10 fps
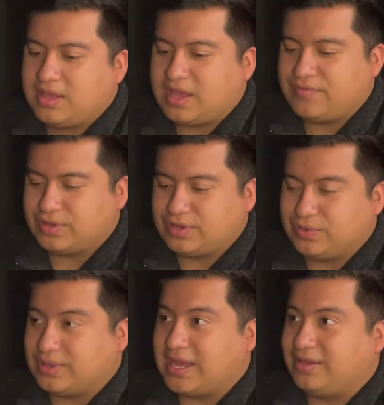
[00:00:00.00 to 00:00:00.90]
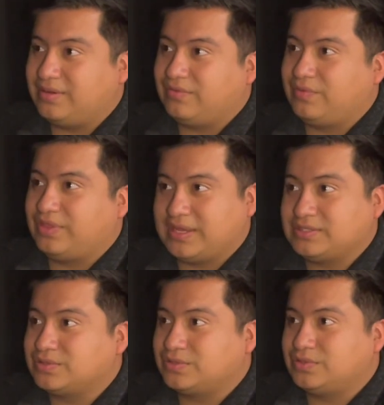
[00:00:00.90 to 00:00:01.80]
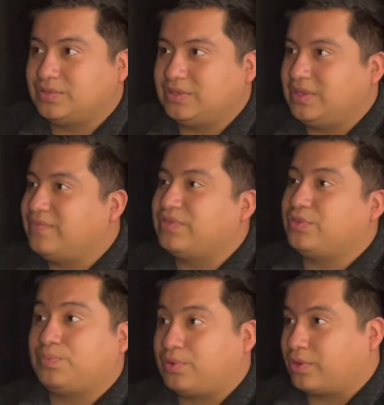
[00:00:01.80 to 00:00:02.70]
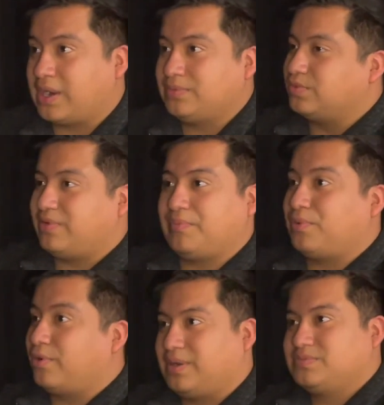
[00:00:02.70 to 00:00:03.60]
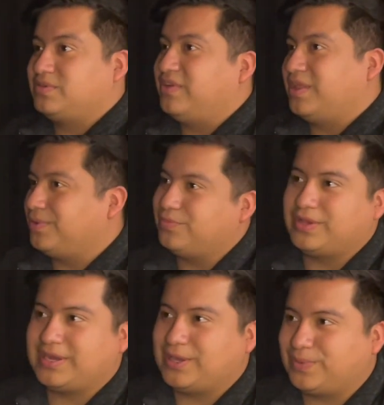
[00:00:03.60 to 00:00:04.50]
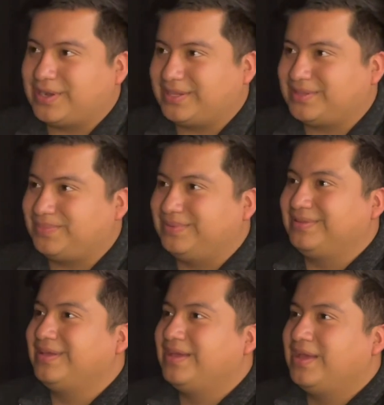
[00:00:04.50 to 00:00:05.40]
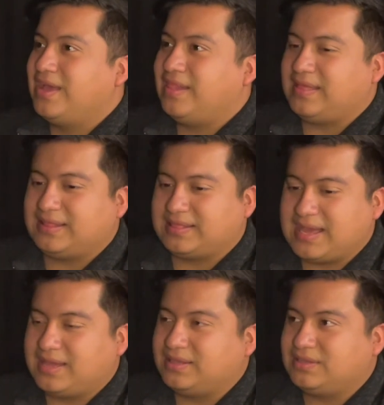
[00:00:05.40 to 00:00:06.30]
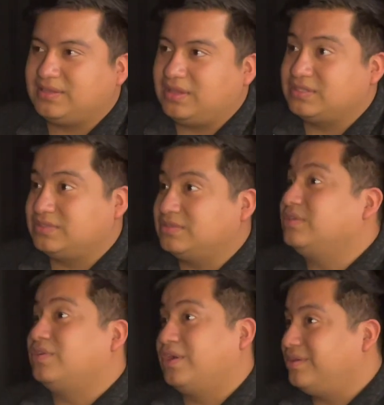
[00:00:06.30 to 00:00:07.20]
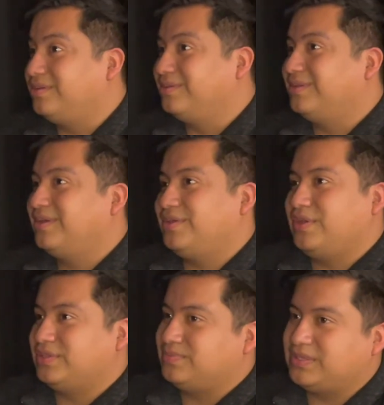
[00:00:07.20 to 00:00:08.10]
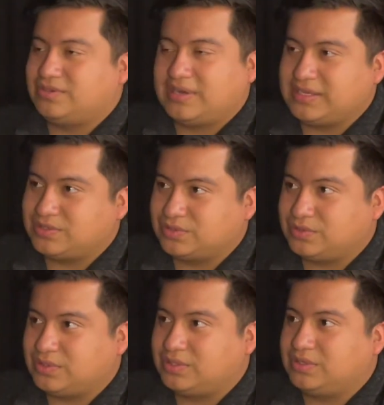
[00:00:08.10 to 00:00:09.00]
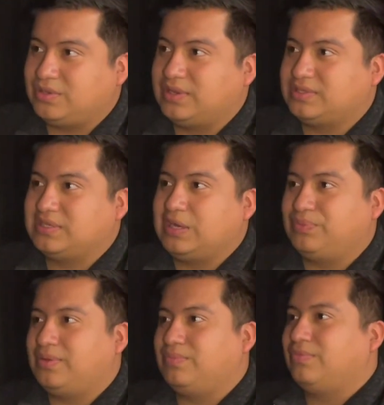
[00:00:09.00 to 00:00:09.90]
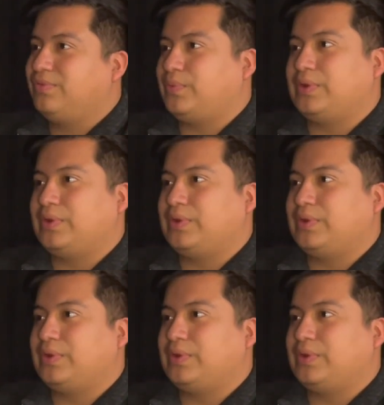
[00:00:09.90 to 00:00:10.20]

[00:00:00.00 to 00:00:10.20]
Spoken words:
If you can do that with a high school student, even through programs, whatever programs are available, we can help connect them. Like, that is good. You get to mentor a high school student, you get to help them throughout their